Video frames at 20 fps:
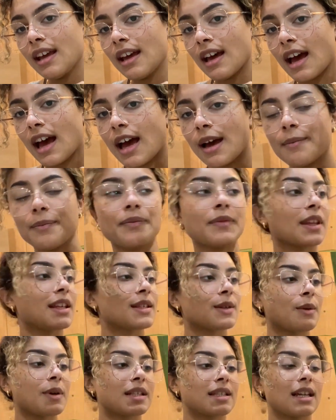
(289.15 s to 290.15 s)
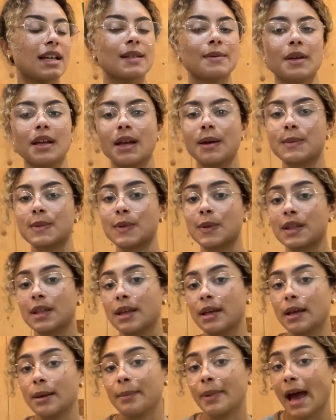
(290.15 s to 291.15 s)
It's always nice when it comes with
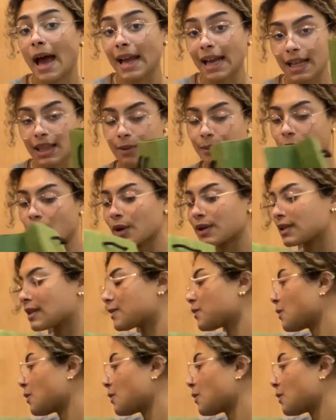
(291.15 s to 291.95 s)
the bag and the box as